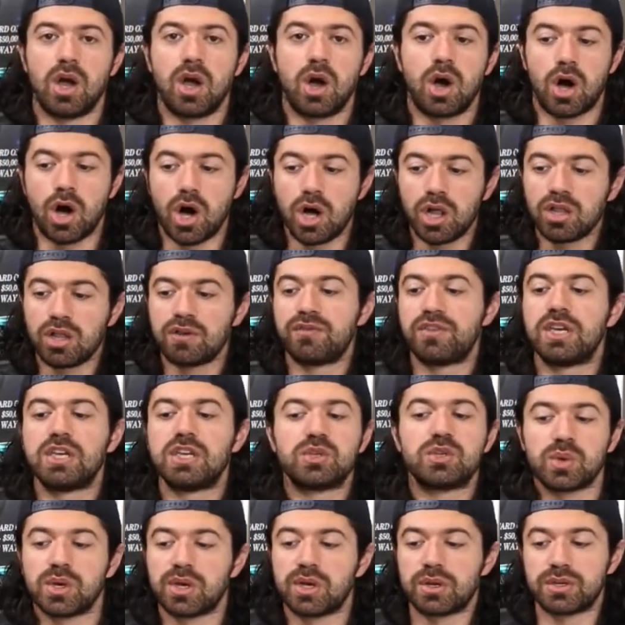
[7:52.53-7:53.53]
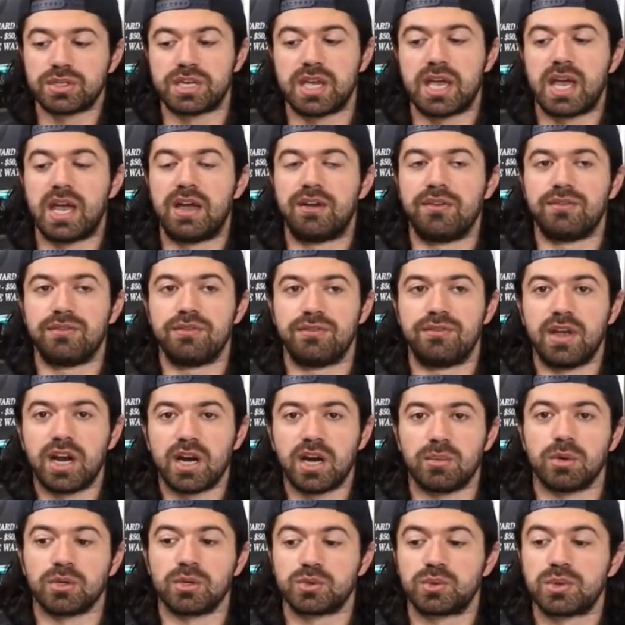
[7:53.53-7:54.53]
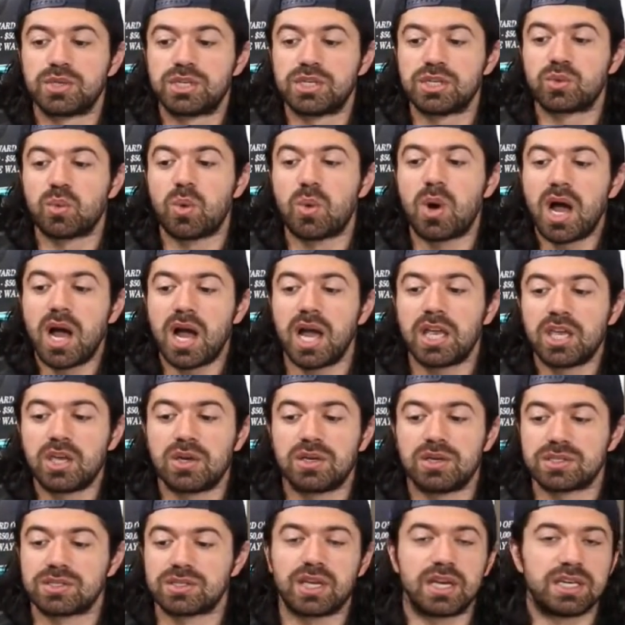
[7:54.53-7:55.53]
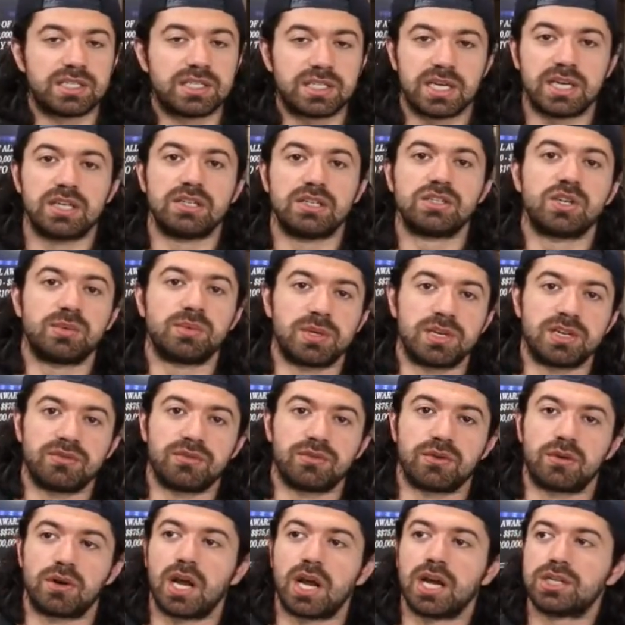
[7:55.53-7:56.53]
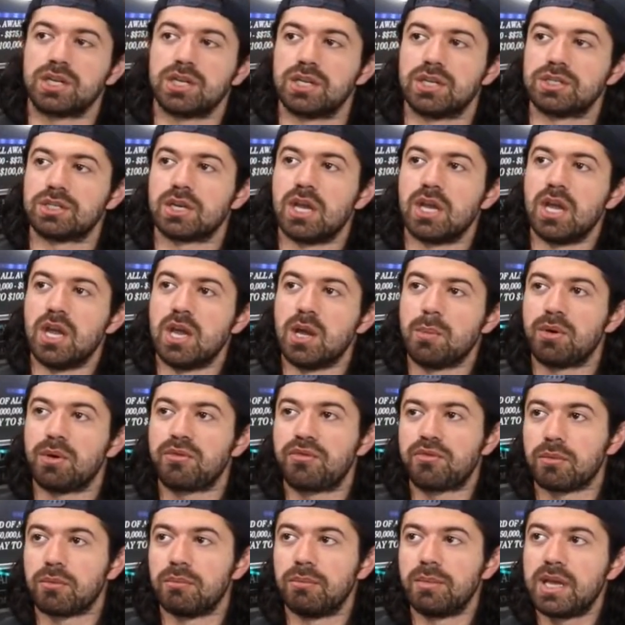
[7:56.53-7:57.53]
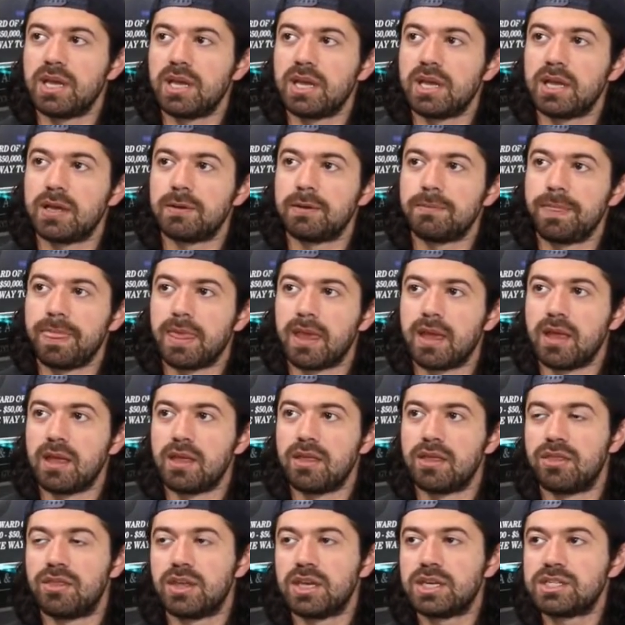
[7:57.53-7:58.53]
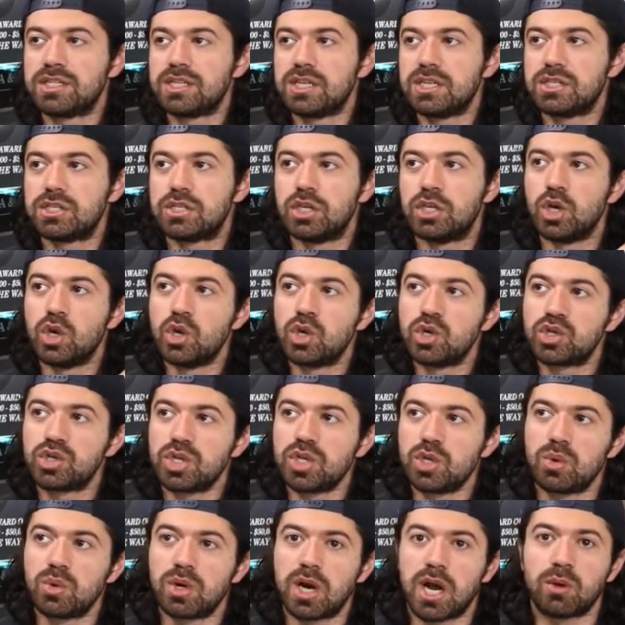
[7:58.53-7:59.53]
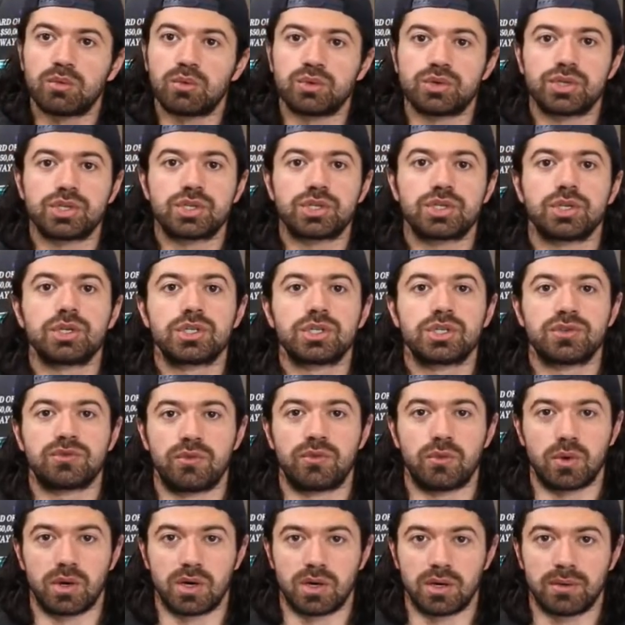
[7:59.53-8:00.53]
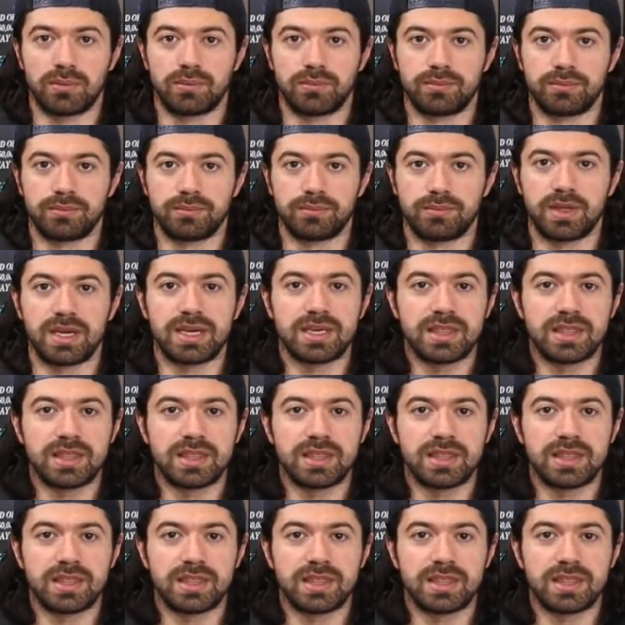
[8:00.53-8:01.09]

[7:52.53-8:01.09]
all of these wheels have variables, which is why you can slice data in so many different directions. But for me, this is usually what I will search for. Like